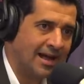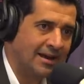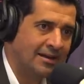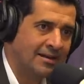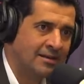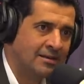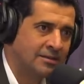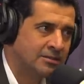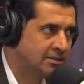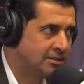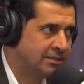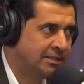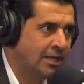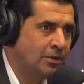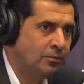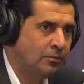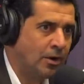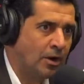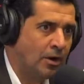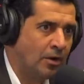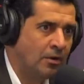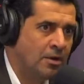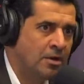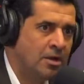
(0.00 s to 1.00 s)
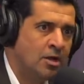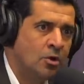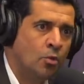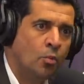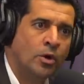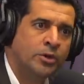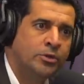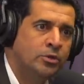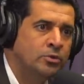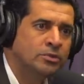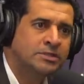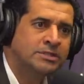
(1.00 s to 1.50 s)
Zero.
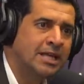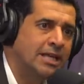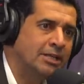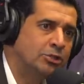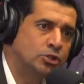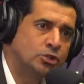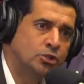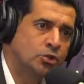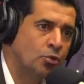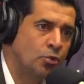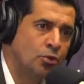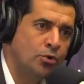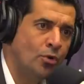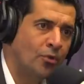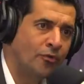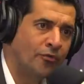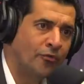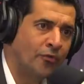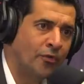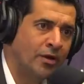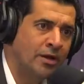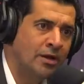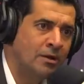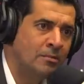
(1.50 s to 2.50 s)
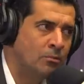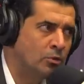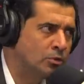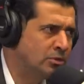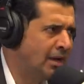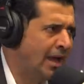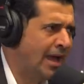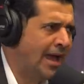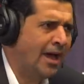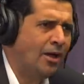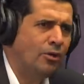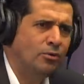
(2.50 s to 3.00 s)
Yeah. When you say screw your freedom,
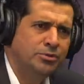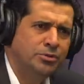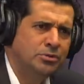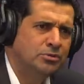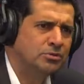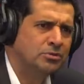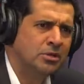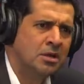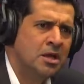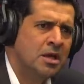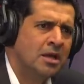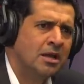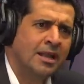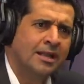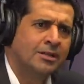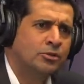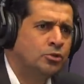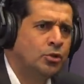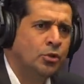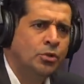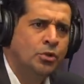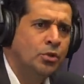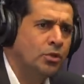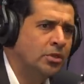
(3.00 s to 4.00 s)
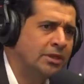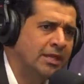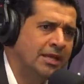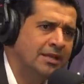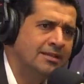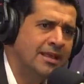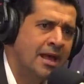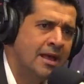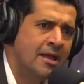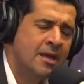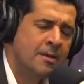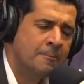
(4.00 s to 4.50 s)
what the hell you do? Like, do you
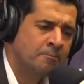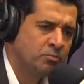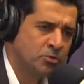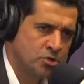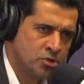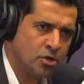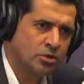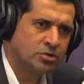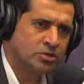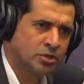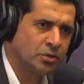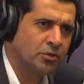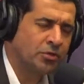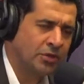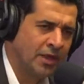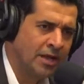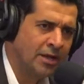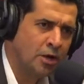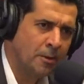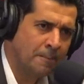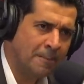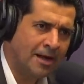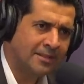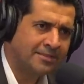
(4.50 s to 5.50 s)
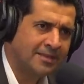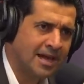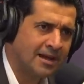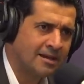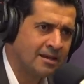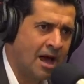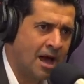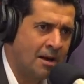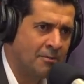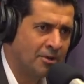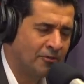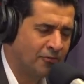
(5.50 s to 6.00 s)
think that? So think about
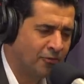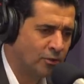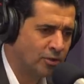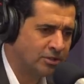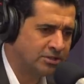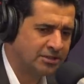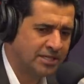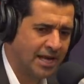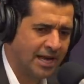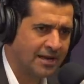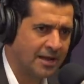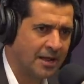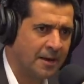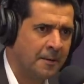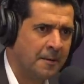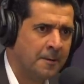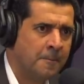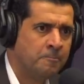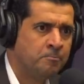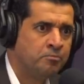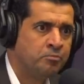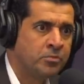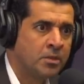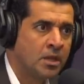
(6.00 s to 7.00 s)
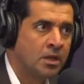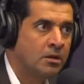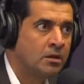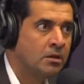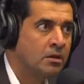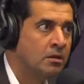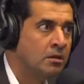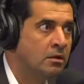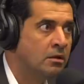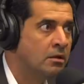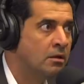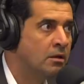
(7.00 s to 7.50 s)
that comment for a second. You're playing to your
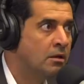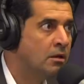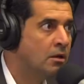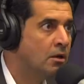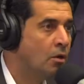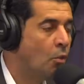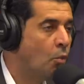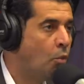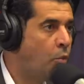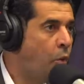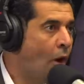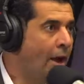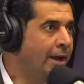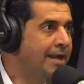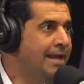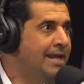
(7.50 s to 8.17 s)
base, is what you're saying.